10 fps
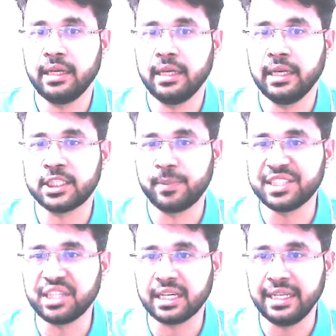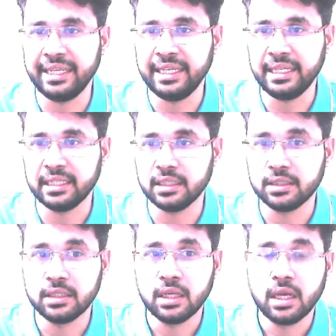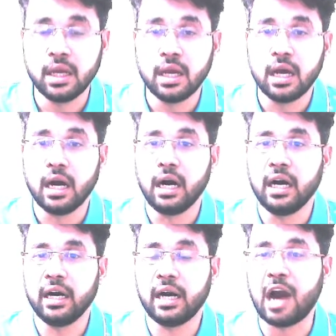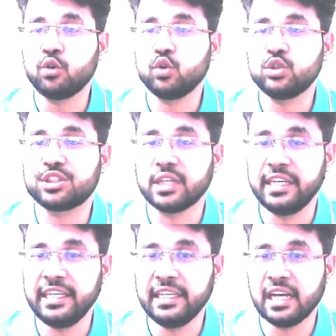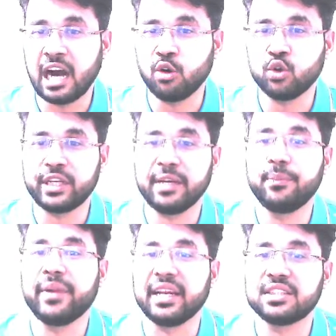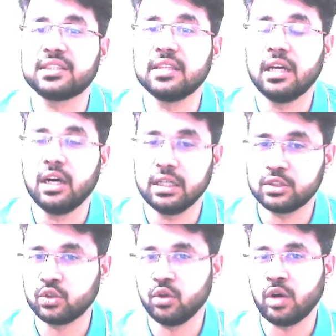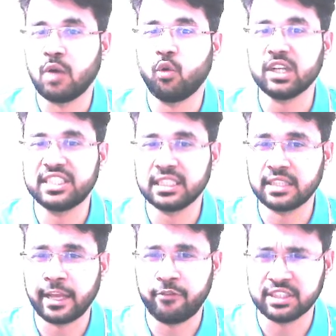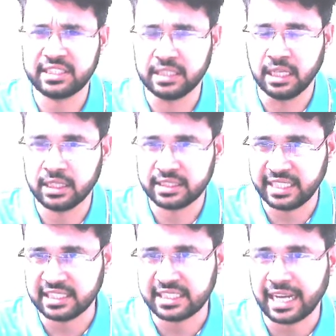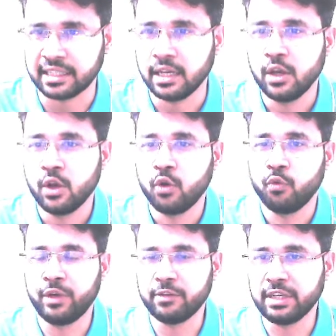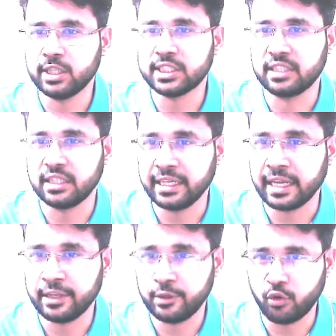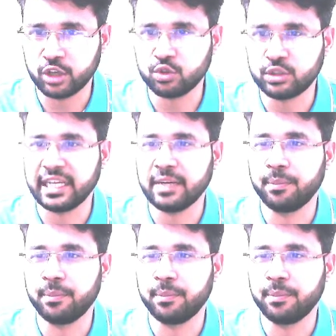It's basically how to study how to take breaks. So what Zickner effect says that whenever you are studying and you want to take